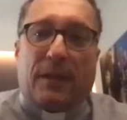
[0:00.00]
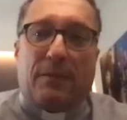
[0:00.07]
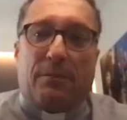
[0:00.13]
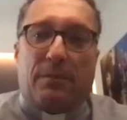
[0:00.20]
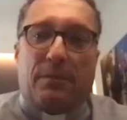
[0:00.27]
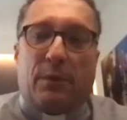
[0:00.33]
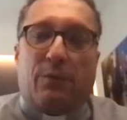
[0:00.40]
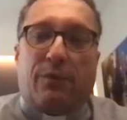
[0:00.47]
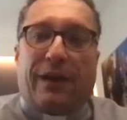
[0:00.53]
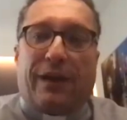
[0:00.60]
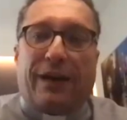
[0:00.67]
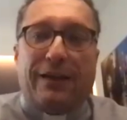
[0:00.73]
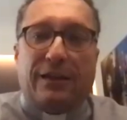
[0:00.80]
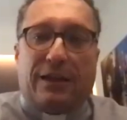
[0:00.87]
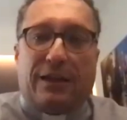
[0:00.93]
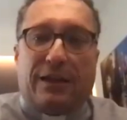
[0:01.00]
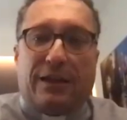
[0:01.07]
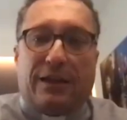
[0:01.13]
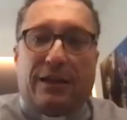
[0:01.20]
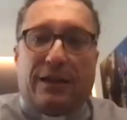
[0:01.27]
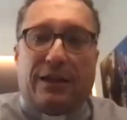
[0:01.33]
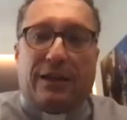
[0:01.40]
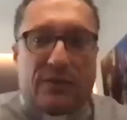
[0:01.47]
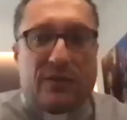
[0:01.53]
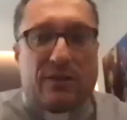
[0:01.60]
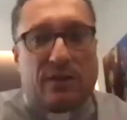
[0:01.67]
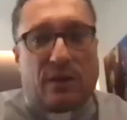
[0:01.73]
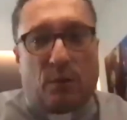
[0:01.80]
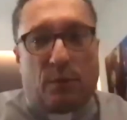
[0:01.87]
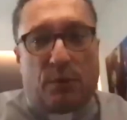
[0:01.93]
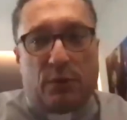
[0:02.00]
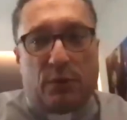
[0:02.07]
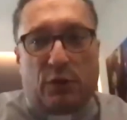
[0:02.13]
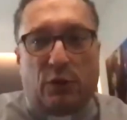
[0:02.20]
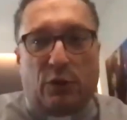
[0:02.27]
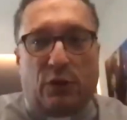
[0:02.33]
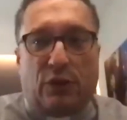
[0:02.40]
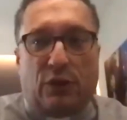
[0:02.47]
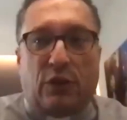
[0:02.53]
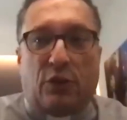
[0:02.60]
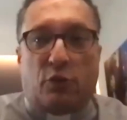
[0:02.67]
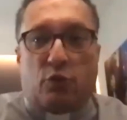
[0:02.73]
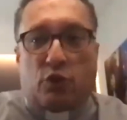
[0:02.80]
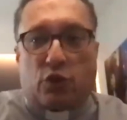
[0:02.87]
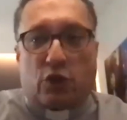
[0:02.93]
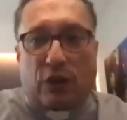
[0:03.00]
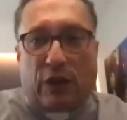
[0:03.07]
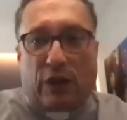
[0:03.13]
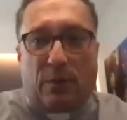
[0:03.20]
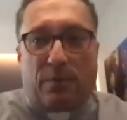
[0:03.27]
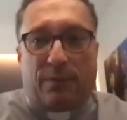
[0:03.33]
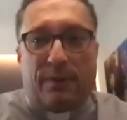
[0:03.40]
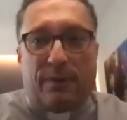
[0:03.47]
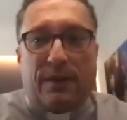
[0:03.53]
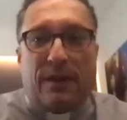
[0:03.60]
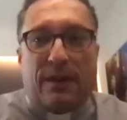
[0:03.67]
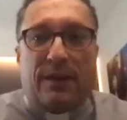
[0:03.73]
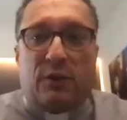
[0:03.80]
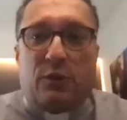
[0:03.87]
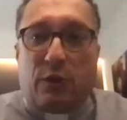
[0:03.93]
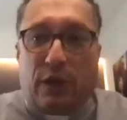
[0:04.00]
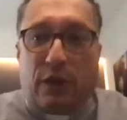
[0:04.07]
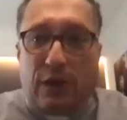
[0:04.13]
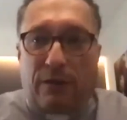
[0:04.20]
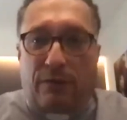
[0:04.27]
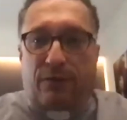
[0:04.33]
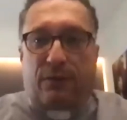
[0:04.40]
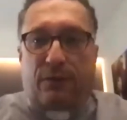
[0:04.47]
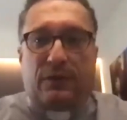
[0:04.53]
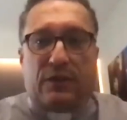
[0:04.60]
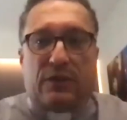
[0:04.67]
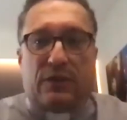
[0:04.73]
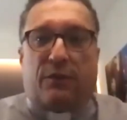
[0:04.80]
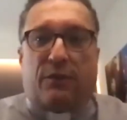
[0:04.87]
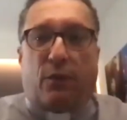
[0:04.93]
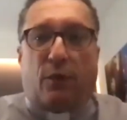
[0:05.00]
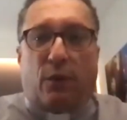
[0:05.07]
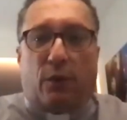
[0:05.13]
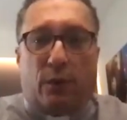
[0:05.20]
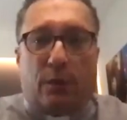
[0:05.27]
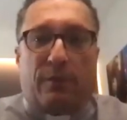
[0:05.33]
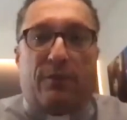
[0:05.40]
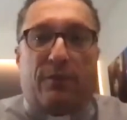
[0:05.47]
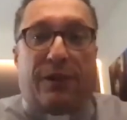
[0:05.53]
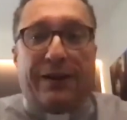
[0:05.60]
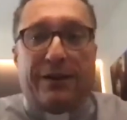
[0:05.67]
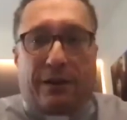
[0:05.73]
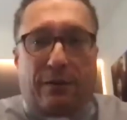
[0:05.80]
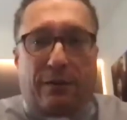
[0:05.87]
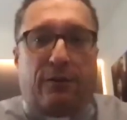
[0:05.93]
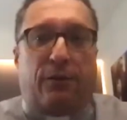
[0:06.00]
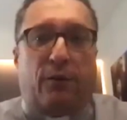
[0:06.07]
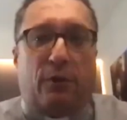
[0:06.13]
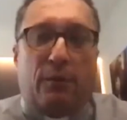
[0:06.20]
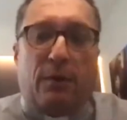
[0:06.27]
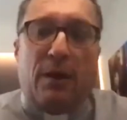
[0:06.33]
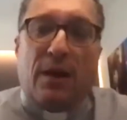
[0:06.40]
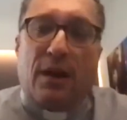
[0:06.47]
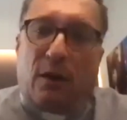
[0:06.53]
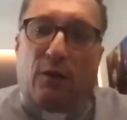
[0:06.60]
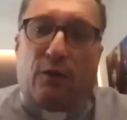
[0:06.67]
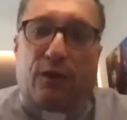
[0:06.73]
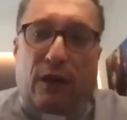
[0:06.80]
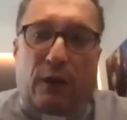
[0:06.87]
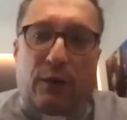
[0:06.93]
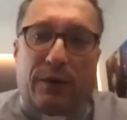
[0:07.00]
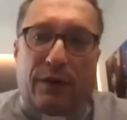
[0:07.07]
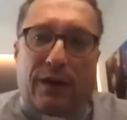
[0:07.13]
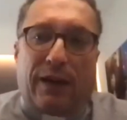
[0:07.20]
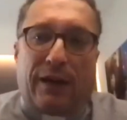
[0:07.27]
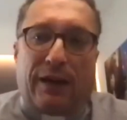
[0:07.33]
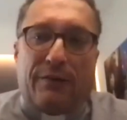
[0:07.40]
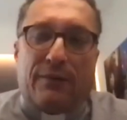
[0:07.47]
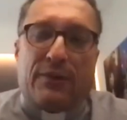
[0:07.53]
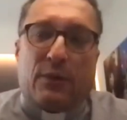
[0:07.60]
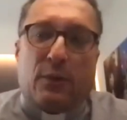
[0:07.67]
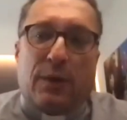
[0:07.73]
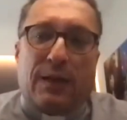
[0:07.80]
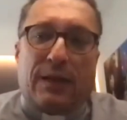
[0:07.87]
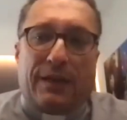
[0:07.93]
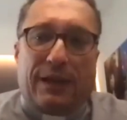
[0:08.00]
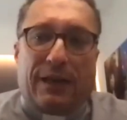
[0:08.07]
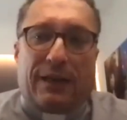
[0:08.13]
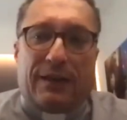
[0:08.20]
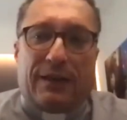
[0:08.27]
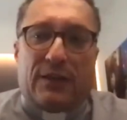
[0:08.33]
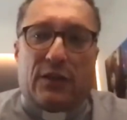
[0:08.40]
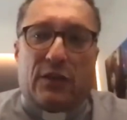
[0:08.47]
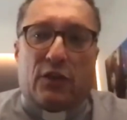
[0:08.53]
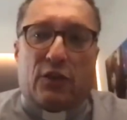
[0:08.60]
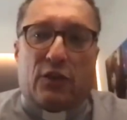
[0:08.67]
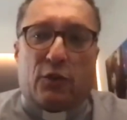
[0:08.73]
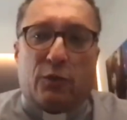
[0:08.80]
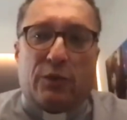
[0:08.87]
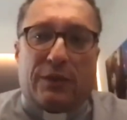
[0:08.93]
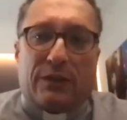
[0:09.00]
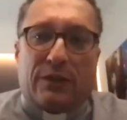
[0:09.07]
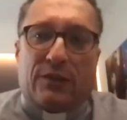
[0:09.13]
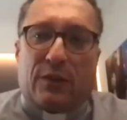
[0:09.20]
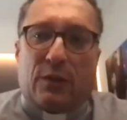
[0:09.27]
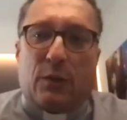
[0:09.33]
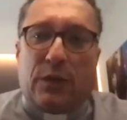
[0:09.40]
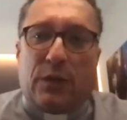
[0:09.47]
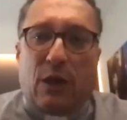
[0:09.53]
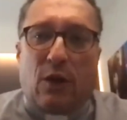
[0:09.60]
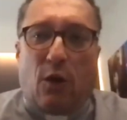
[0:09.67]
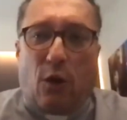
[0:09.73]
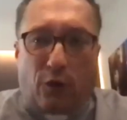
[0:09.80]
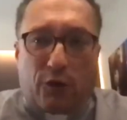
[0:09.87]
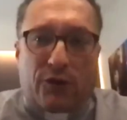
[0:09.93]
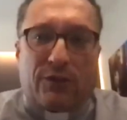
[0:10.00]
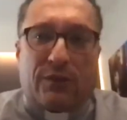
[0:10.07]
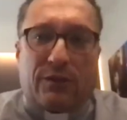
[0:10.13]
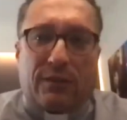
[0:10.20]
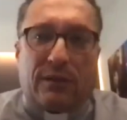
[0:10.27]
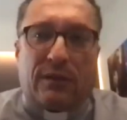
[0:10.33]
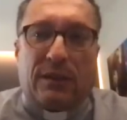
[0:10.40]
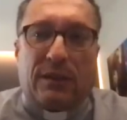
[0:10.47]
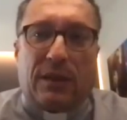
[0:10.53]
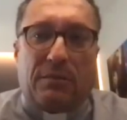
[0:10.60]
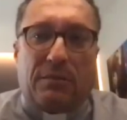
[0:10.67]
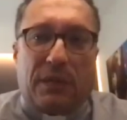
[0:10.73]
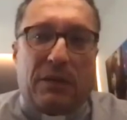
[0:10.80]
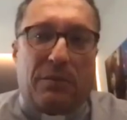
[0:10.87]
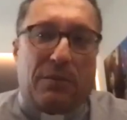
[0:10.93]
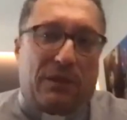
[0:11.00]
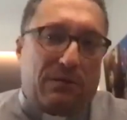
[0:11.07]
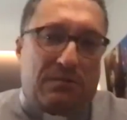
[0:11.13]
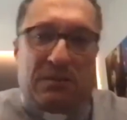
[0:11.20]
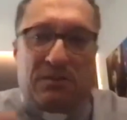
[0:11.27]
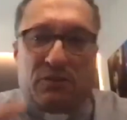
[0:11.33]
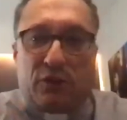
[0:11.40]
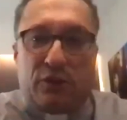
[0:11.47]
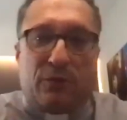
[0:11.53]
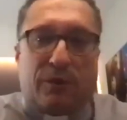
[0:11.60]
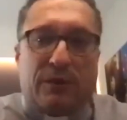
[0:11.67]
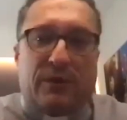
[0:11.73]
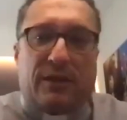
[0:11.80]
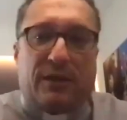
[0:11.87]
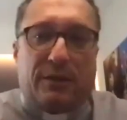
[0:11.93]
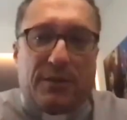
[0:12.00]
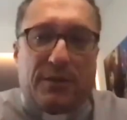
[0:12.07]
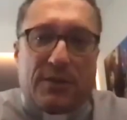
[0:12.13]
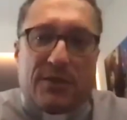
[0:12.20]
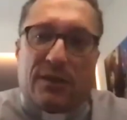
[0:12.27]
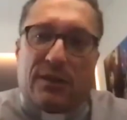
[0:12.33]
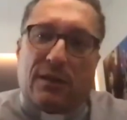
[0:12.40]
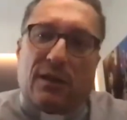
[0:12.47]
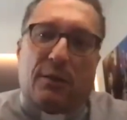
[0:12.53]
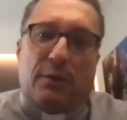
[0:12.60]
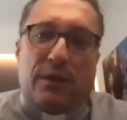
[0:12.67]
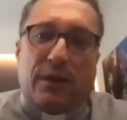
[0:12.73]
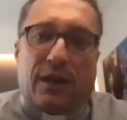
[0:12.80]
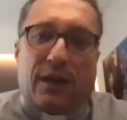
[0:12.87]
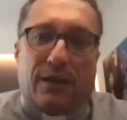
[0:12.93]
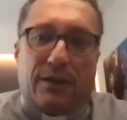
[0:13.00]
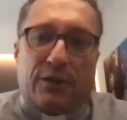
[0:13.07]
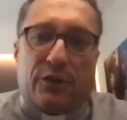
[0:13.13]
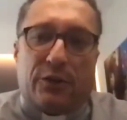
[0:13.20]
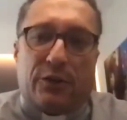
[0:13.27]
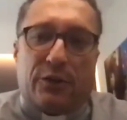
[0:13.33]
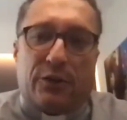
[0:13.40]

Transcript: providing us the opportunity to shape to give this form, final form of our life. So yeah, it's true that we lost, maybe in general terms in our culture,